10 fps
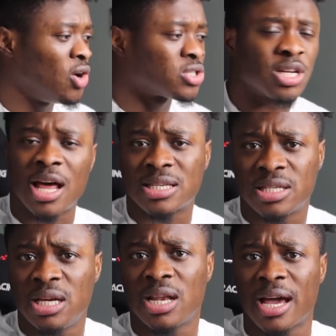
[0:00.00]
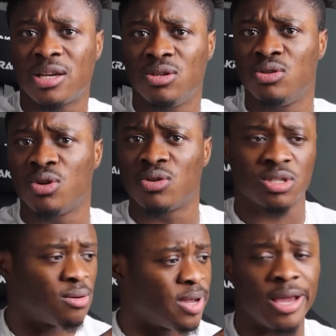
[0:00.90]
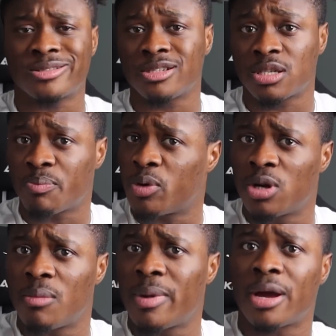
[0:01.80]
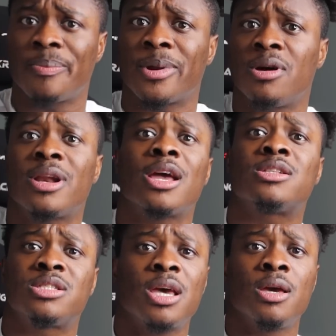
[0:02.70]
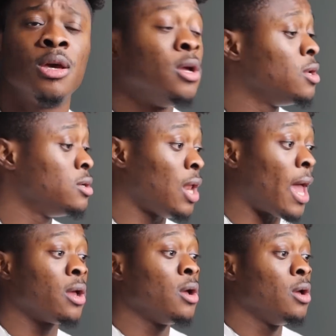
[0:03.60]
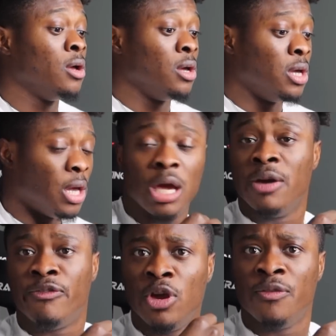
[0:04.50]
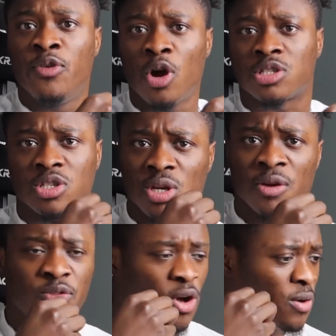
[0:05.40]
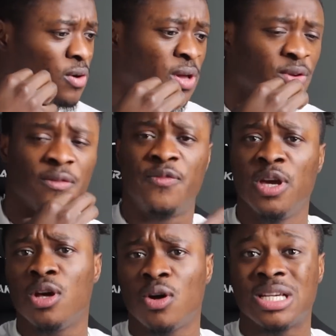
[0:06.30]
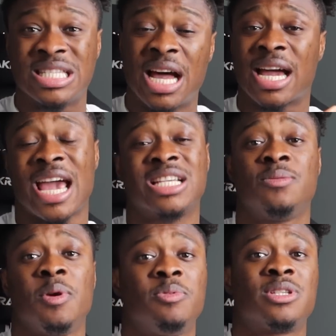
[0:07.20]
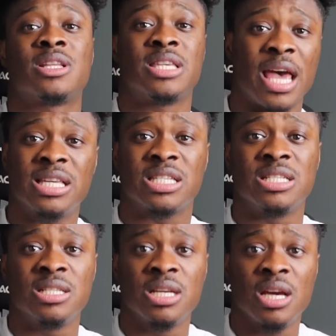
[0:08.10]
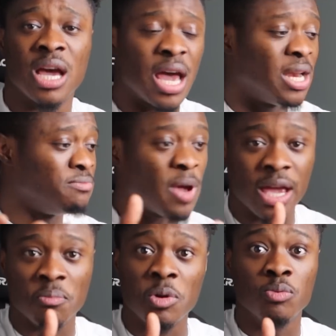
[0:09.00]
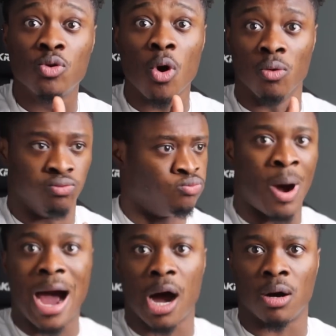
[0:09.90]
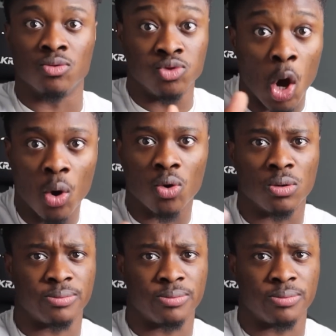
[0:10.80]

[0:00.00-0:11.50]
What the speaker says: Until I see, like, you doing some extra shit, putting on makeup and all that shit. Like, if your video is not catching people's attention and making people go, wow, yo,